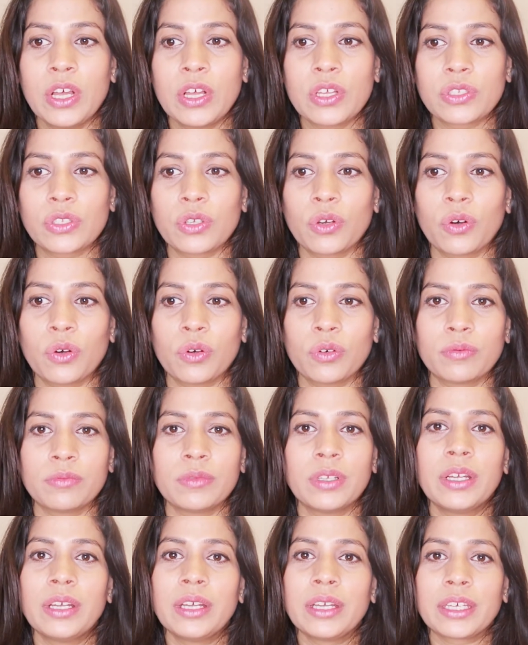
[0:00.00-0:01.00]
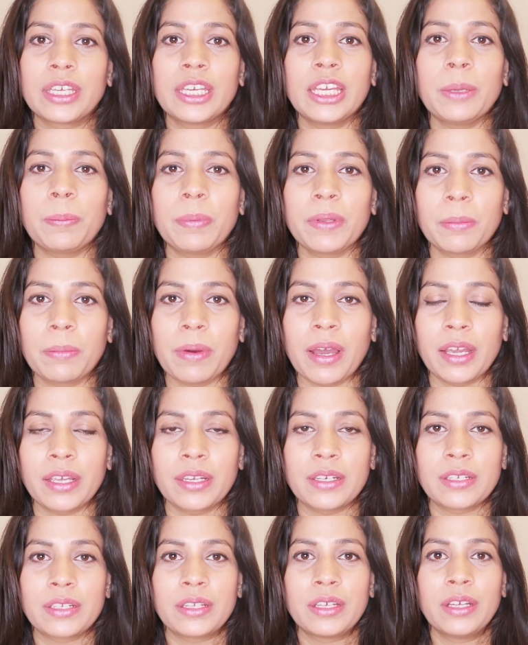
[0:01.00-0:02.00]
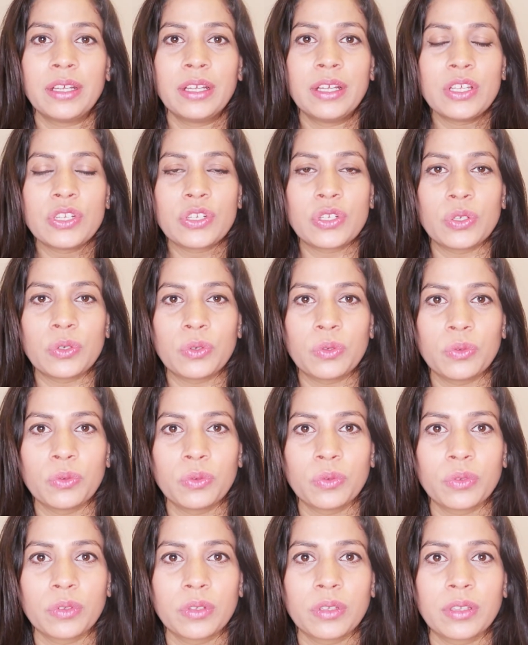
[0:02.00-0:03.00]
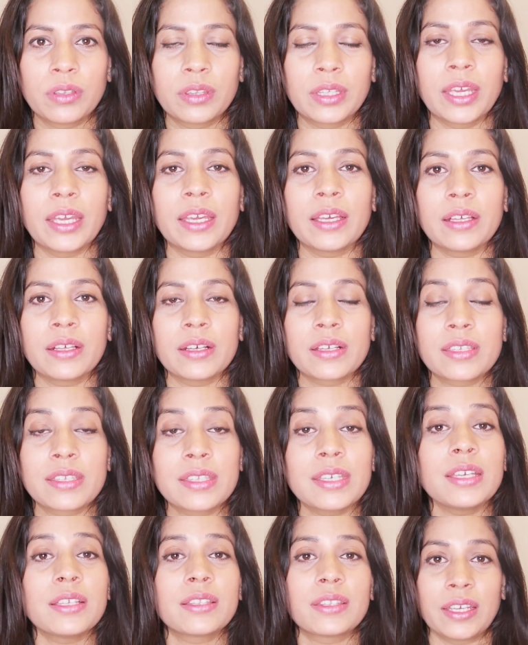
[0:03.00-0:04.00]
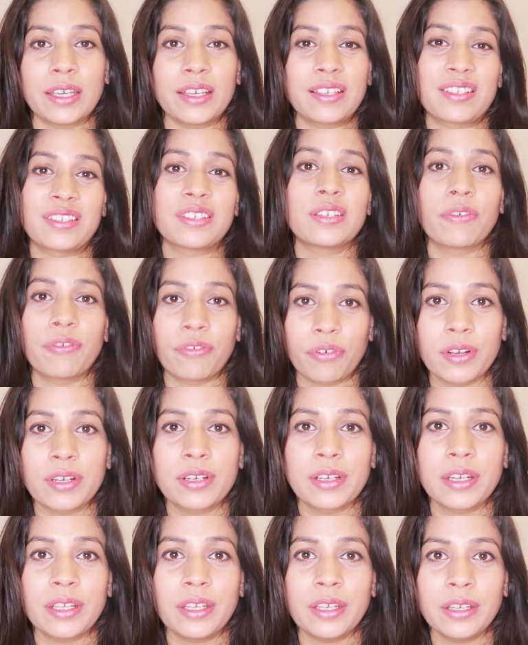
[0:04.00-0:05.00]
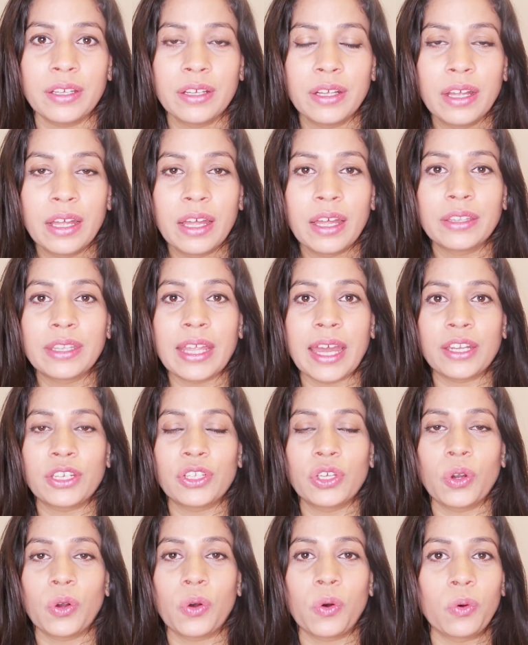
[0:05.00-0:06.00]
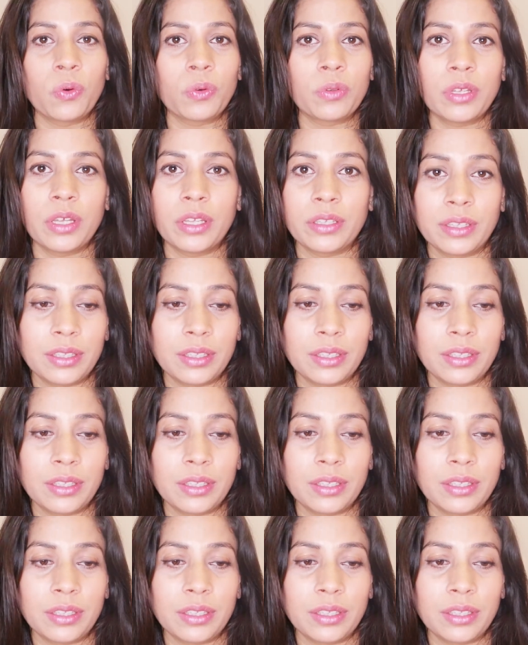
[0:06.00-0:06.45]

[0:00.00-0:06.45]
So keep in mind to see things differently than your own,